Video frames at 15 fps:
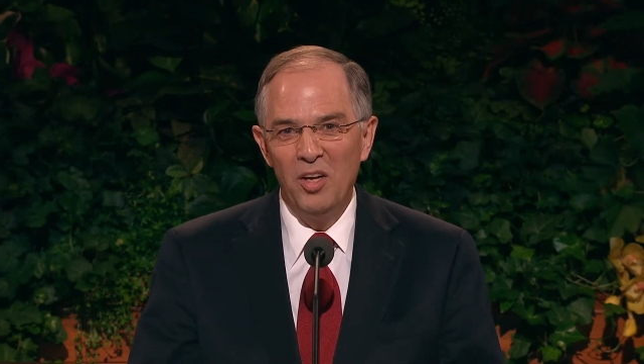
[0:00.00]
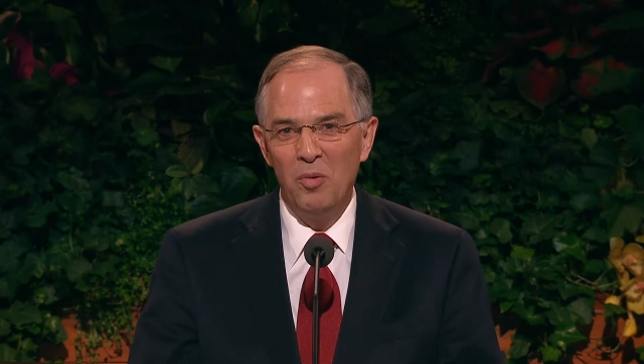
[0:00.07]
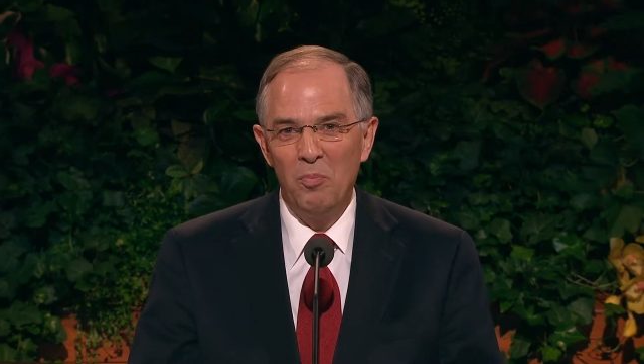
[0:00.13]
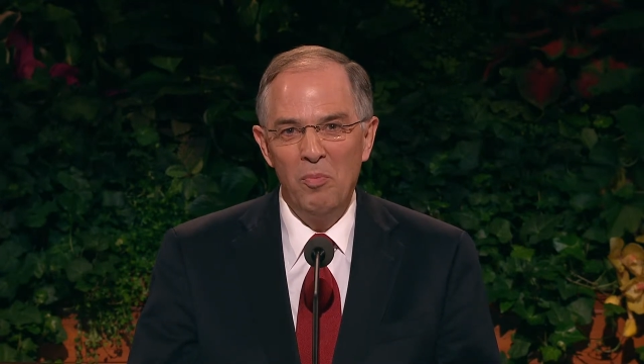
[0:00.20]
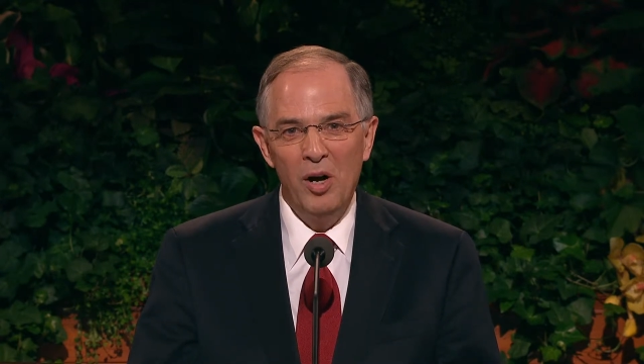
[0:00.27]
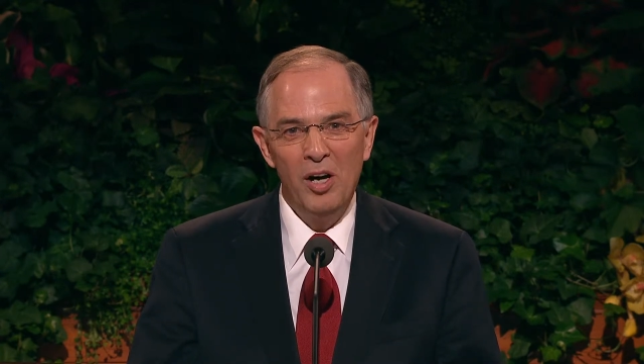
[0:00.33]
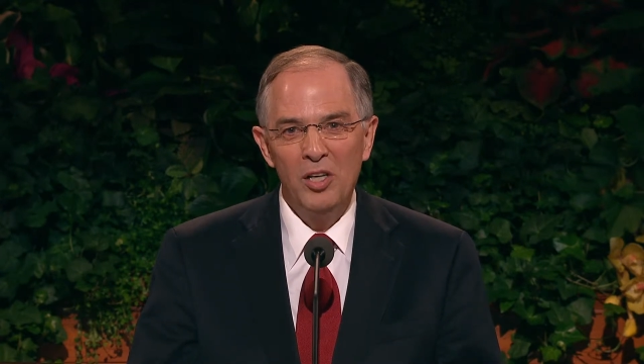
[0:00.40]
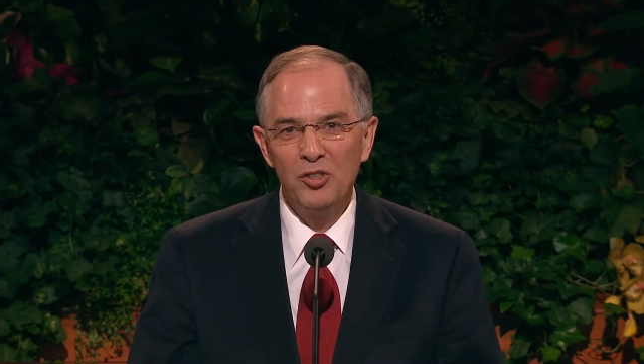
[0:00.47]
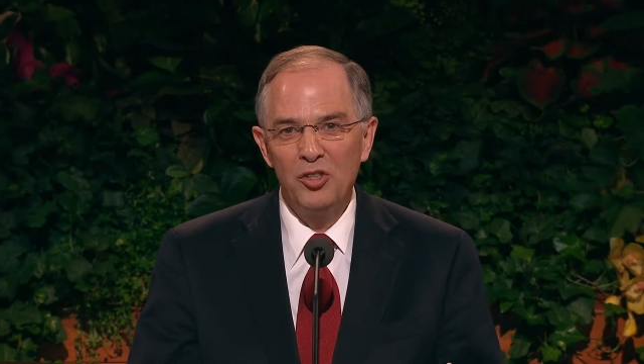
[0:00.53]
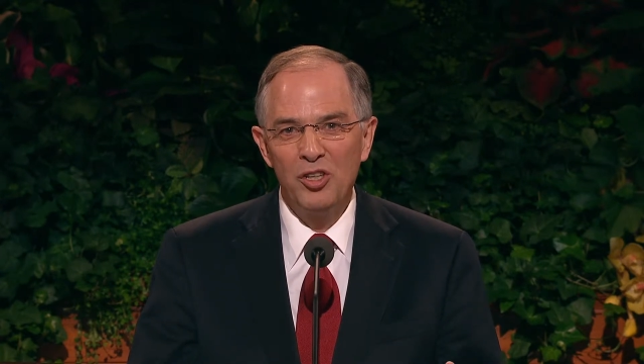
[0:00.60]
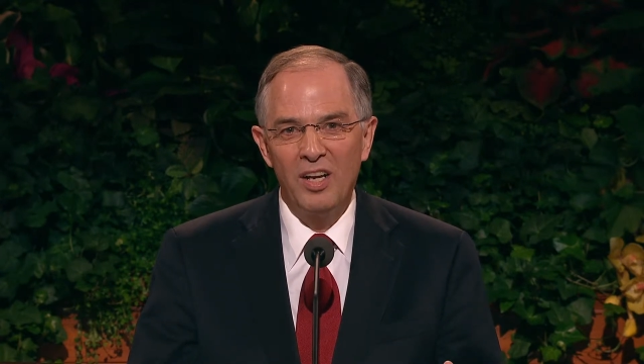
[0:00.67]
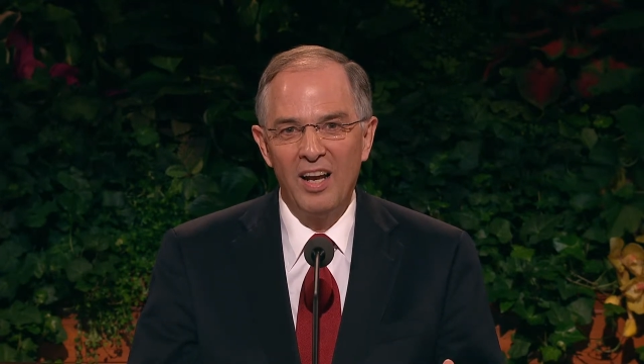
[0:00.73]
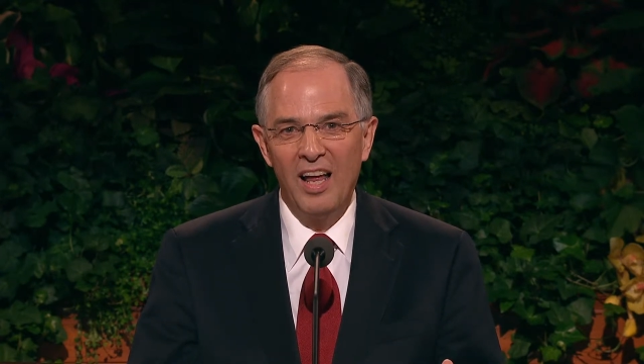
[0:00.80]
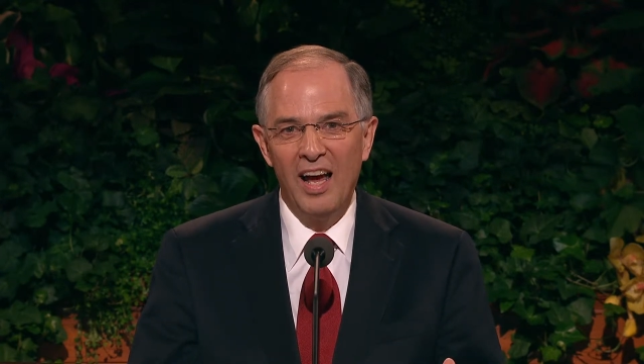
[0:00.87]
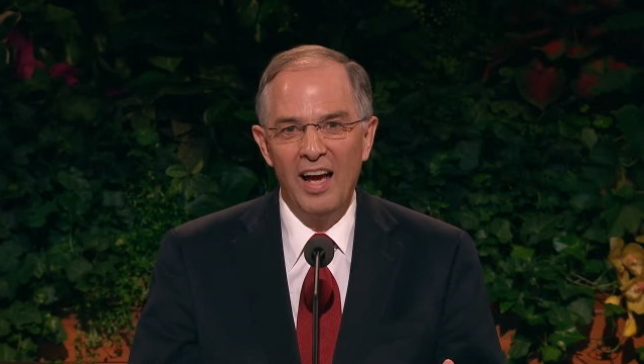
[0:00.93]

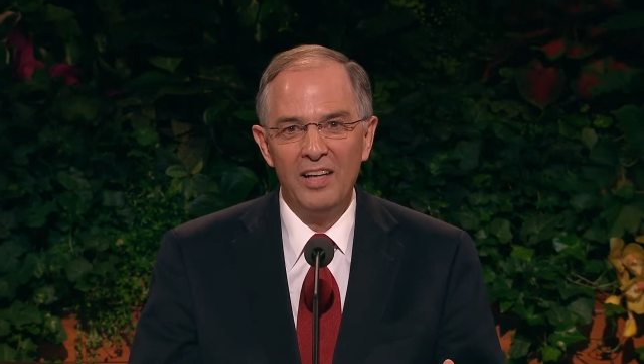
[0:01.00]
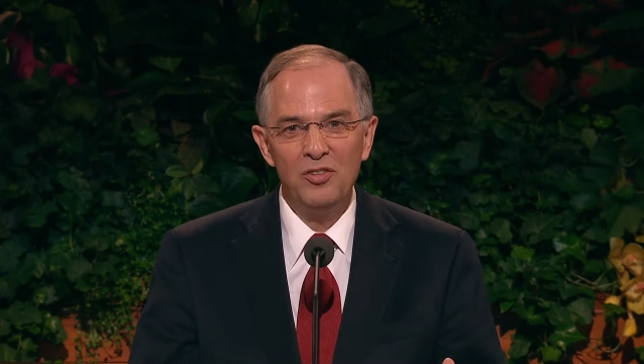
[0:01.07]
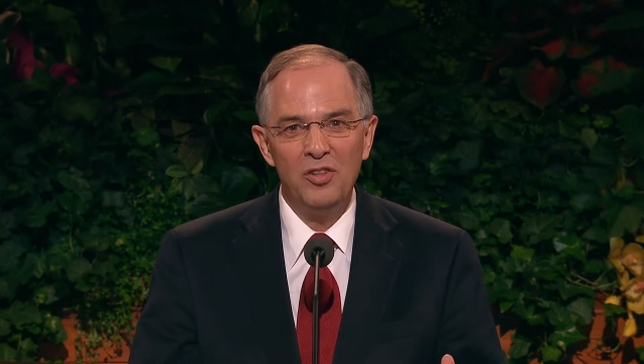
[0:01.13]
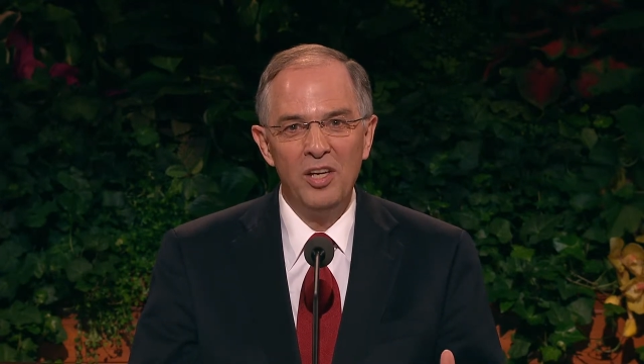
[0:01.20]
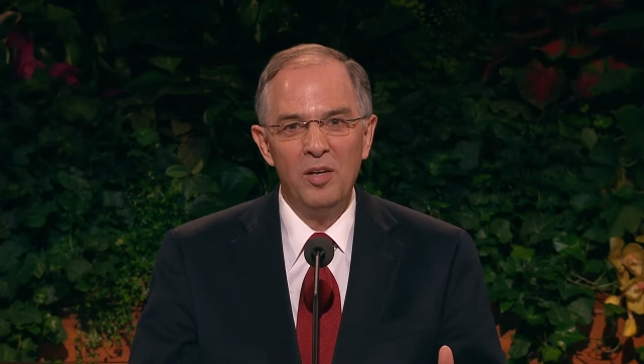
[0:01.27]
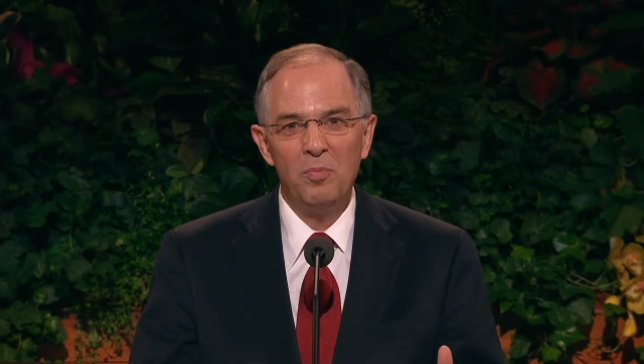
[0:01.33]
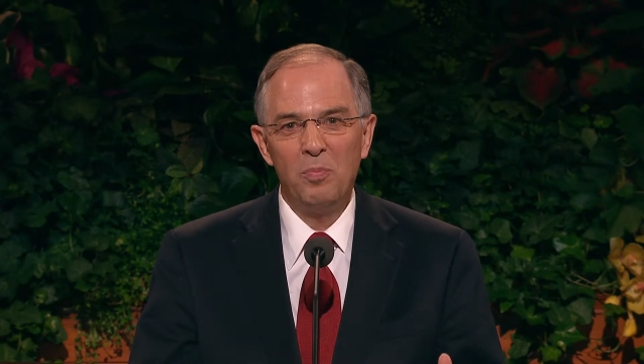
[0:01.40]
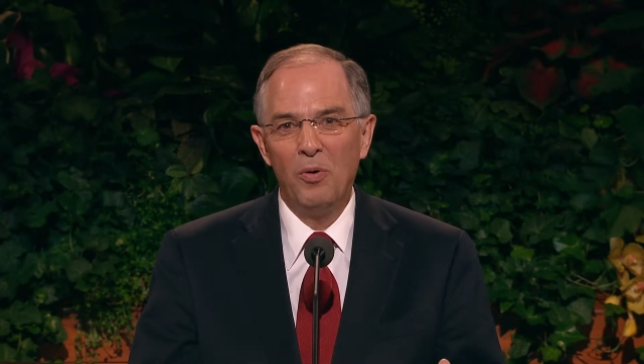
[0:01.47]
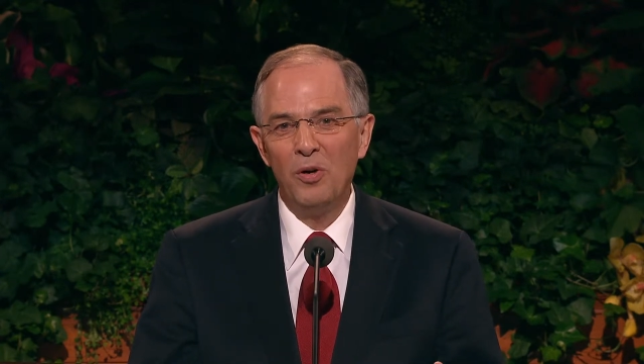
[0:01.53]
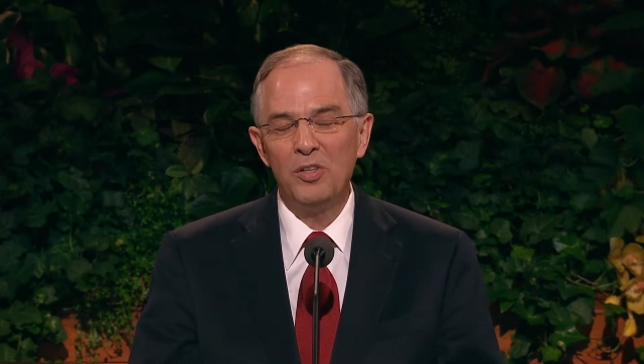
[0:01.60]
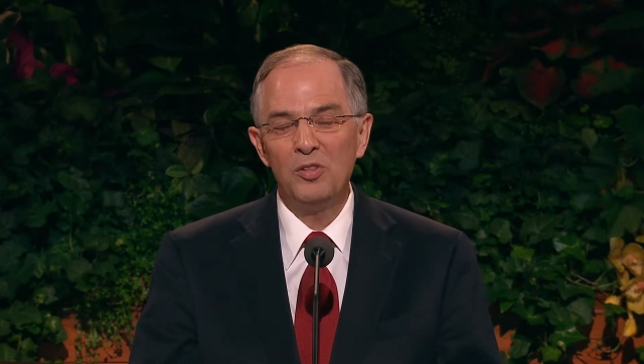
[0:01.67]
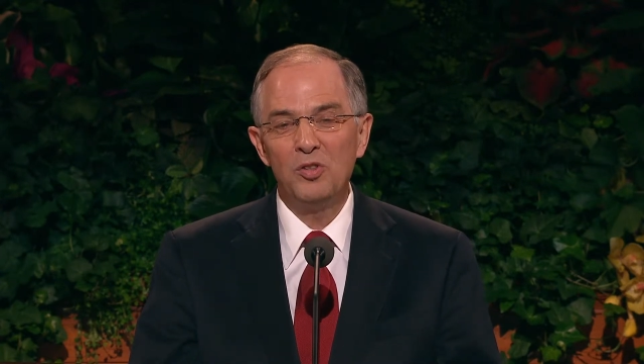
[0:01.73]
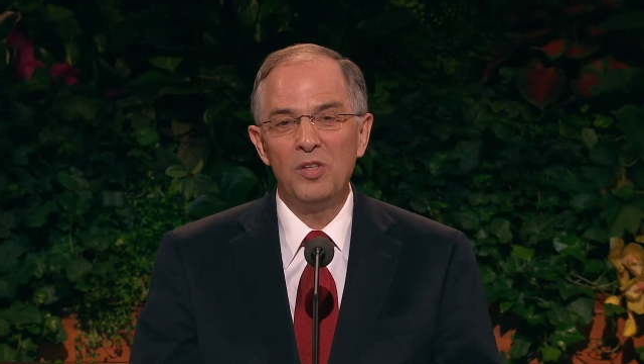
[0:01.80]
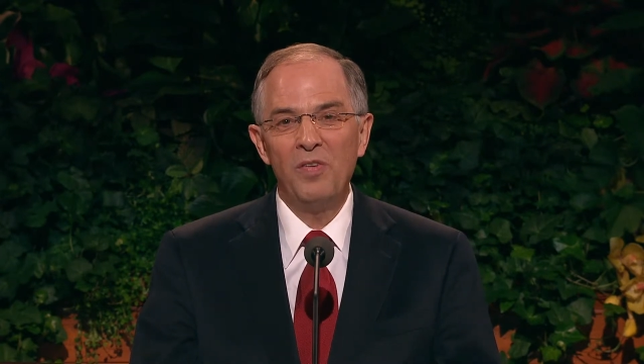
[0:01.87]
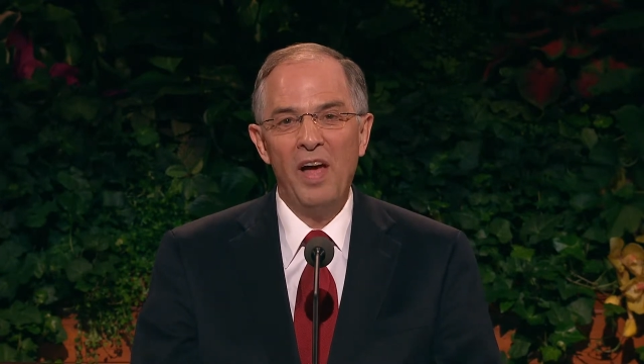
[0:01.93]
marginalize the
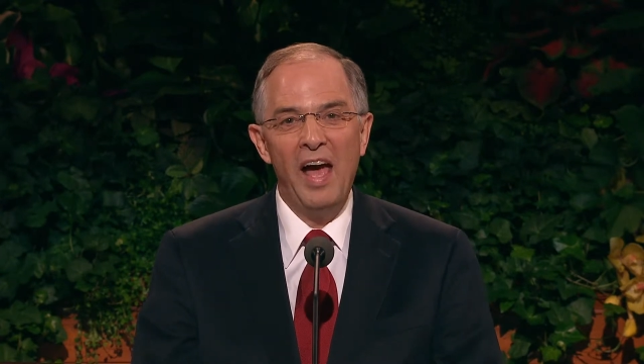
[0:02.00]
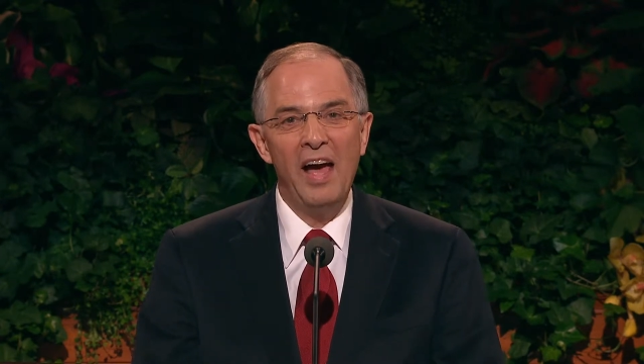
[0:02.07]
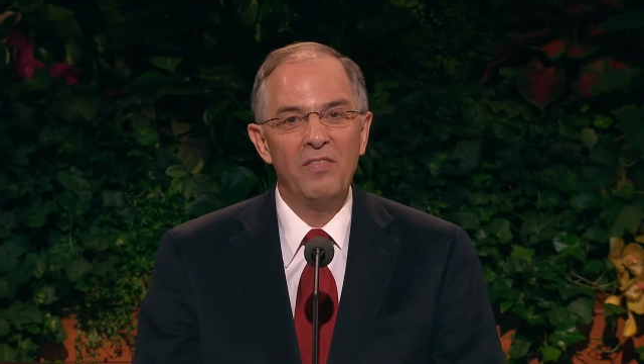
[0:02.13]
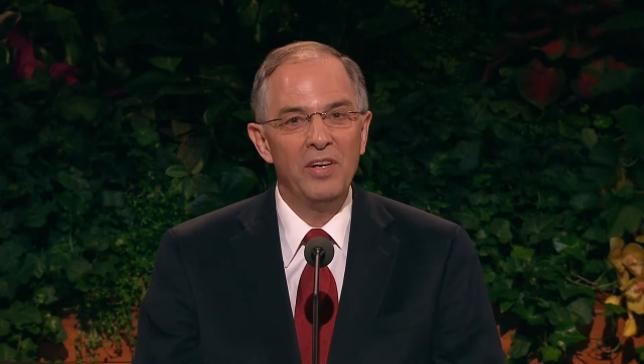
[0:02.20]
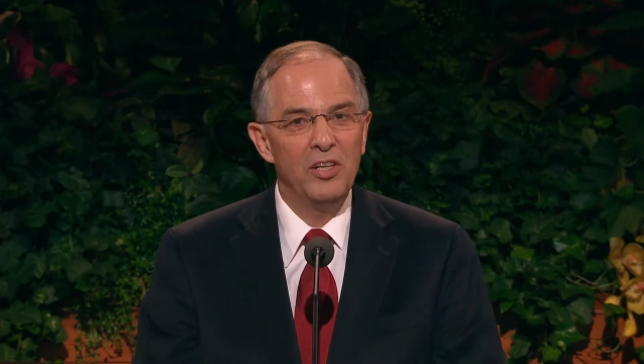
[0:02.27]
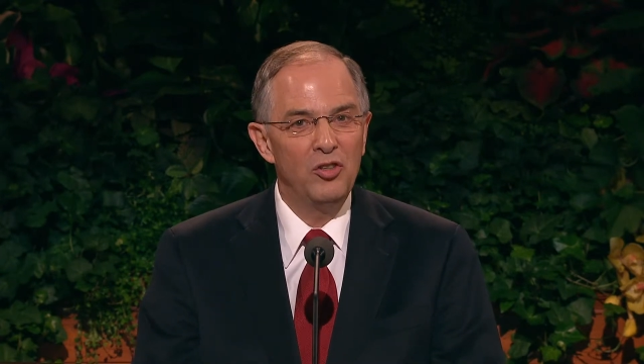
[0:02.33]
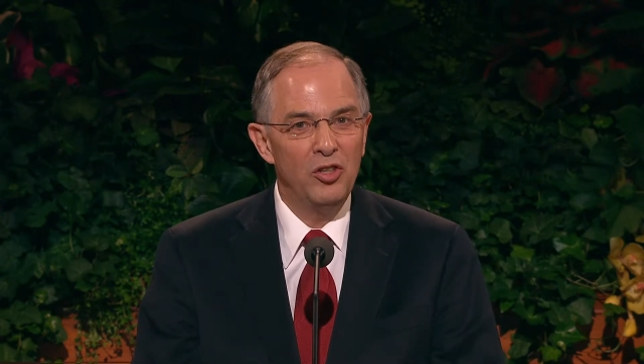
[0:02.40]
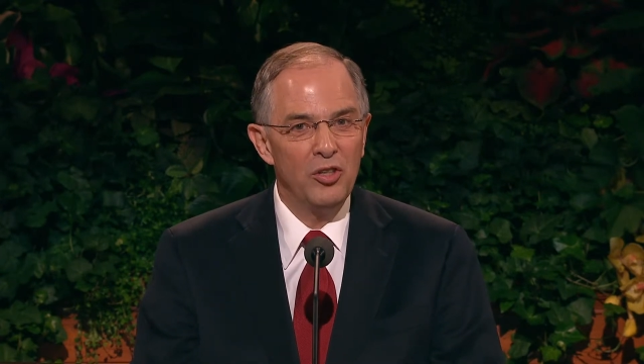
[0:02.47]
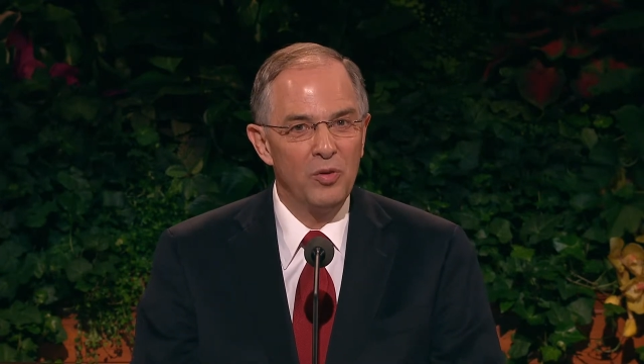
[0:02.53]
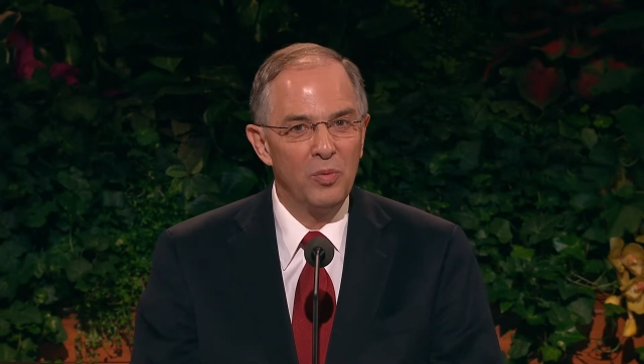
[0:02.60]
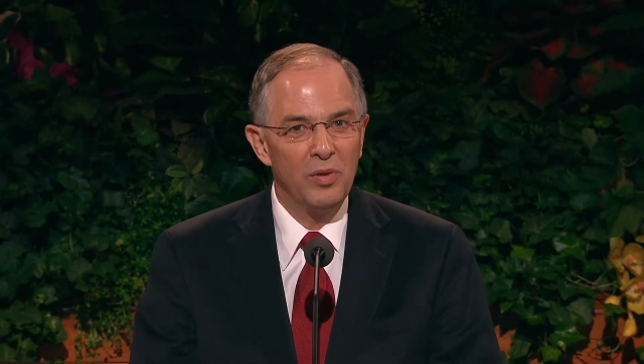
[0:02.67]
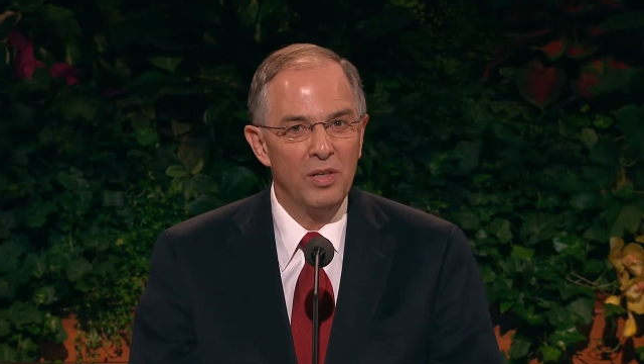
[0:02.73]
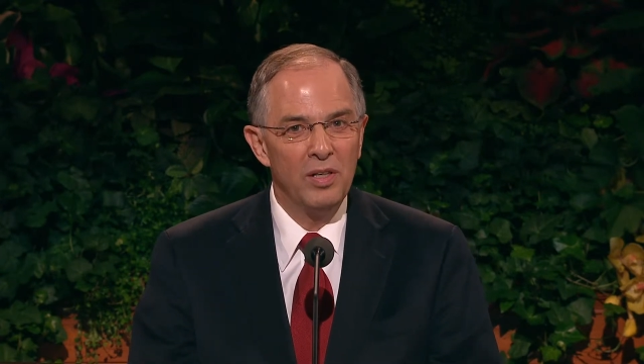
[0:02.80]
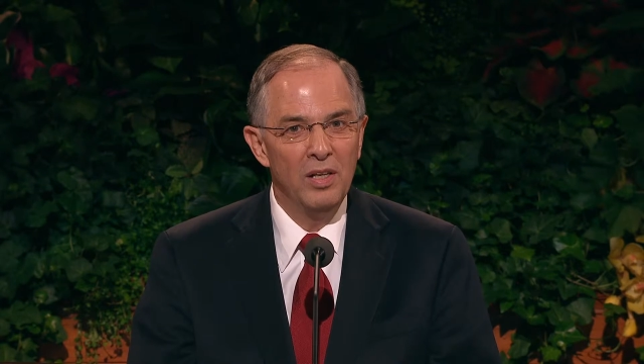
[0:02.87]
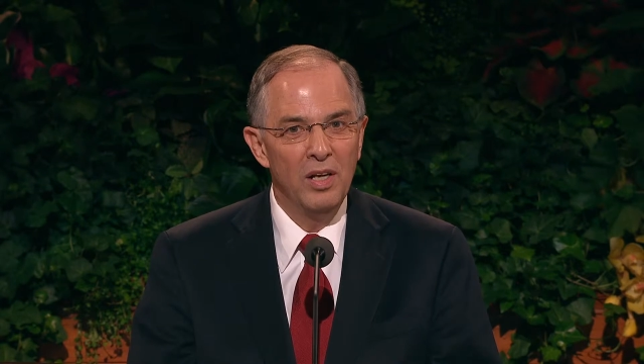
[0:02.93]
importance of having
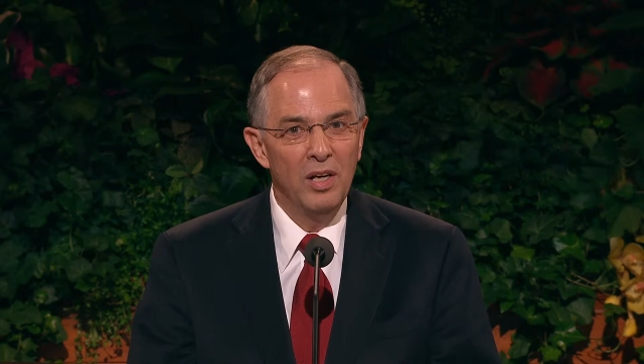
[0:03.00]
children